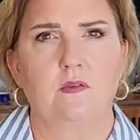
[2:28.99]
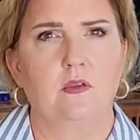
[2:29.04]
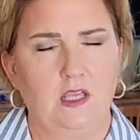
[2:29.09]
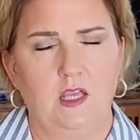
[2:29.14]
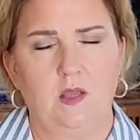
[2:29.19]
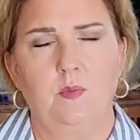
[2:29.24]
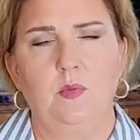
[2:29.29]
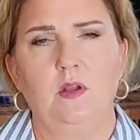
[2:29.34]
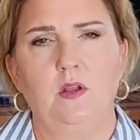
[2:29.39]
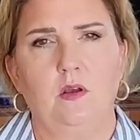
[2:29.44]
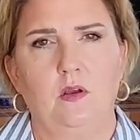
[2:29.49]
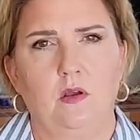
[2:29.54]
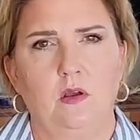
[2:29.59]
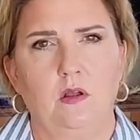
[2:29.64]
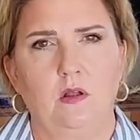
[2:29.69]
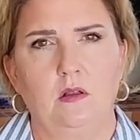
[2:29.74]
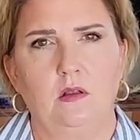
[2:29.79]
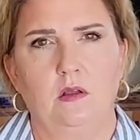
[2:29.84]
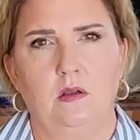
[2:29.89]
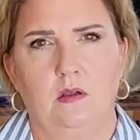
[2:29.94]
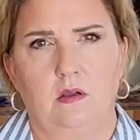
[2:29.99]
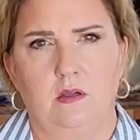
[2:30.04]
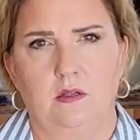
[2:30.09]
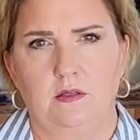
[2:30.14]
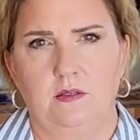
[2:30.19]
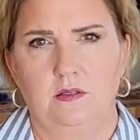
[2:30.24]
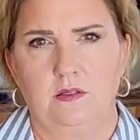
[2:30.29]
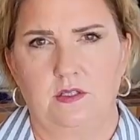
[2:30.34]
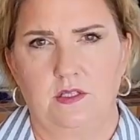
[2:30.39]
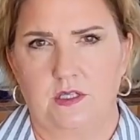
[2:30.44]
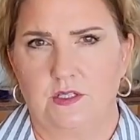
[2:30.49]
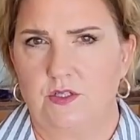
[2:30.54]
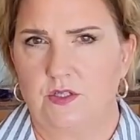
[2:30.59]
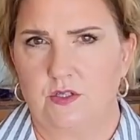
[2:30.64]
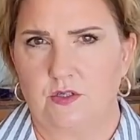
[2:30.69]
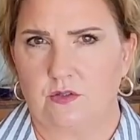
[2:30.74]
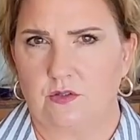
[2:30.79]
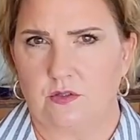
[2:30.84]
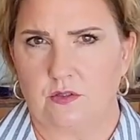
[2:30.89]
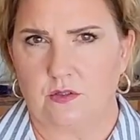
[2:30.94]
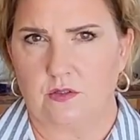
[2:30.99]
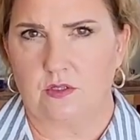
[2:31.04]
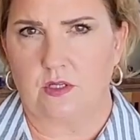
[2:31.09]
Keep it all on digital.